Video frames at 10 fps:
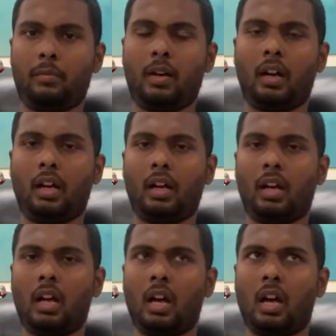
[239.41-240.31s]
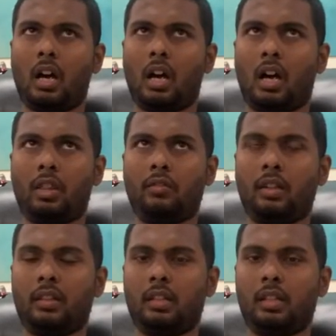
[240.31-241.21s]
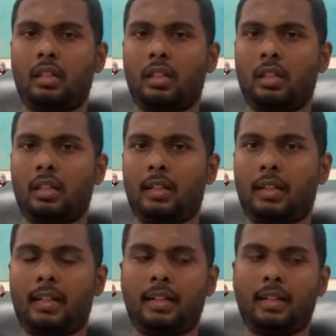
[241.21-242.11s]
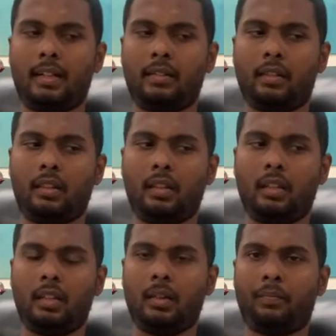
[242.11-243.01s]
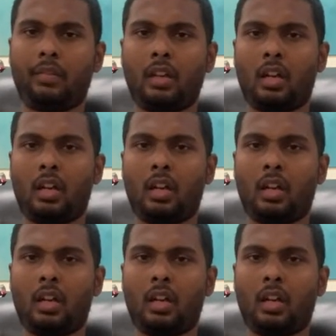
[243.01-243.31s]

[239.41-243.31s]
and if I donate 500 milliliter of blood today, my body